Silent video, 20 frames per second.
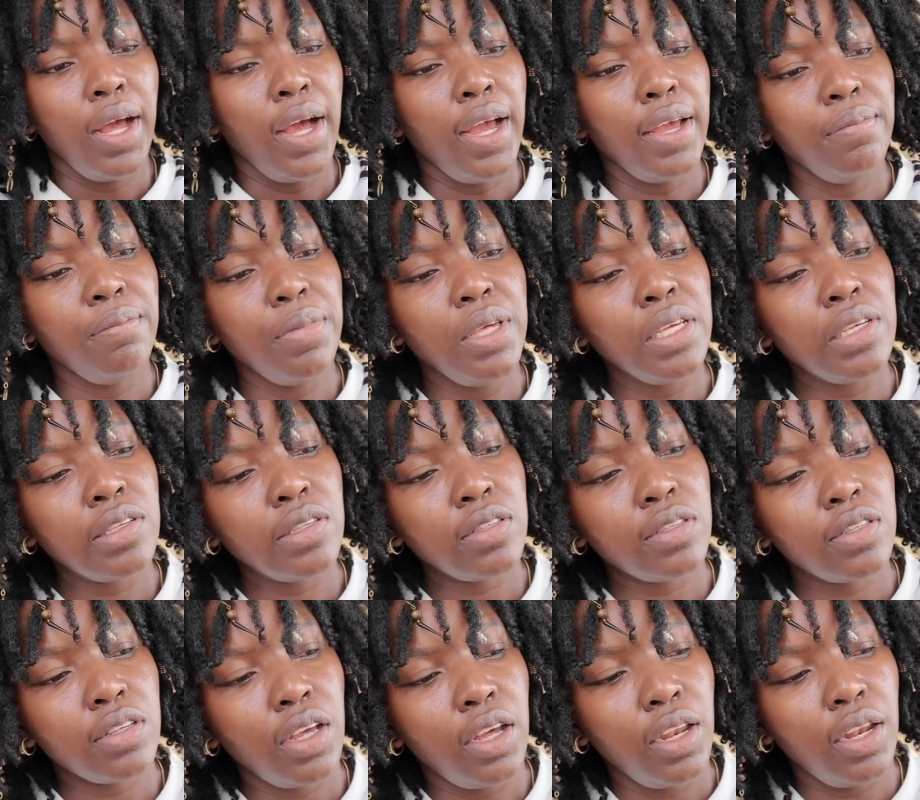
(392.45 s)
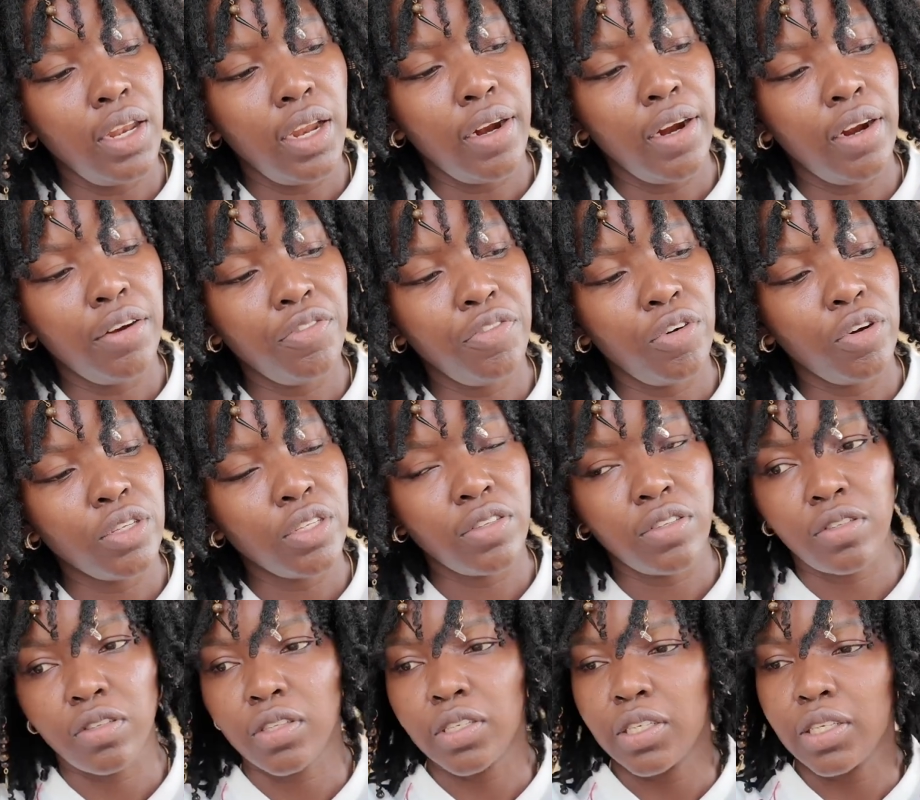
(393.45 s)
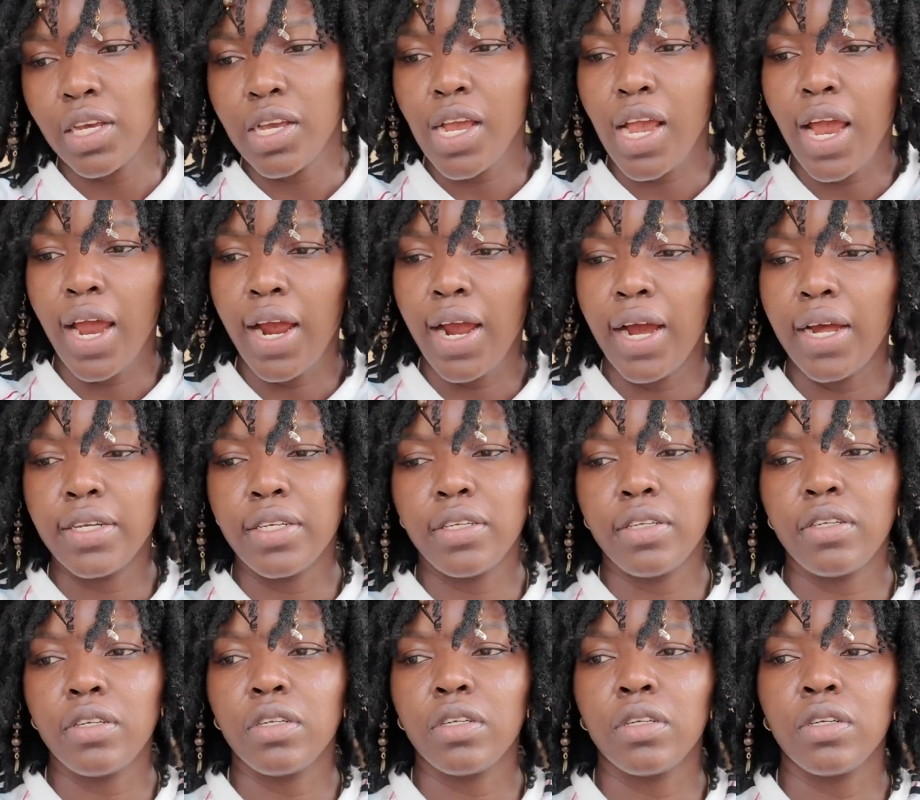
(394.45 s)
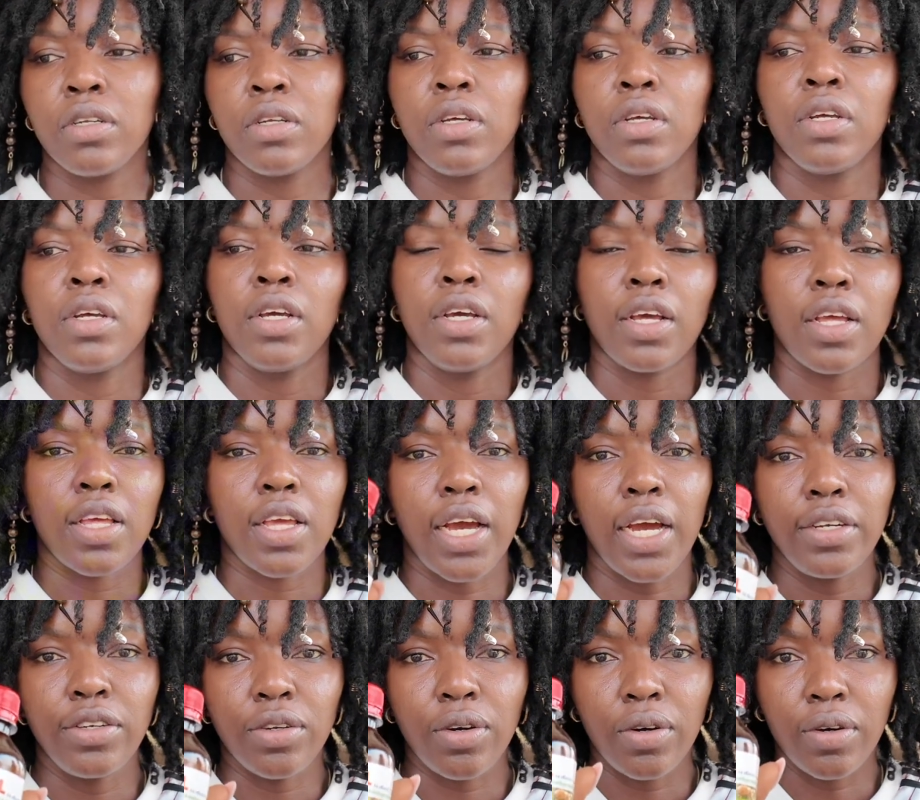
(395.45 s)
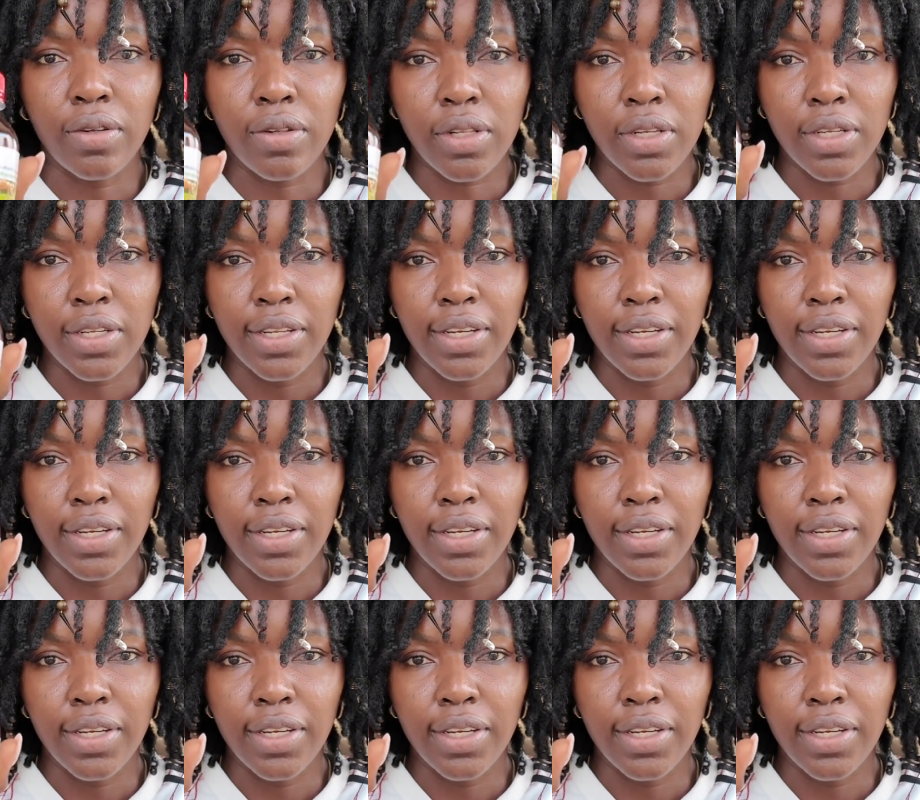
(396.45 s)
I mixed: Larafos and Gadol.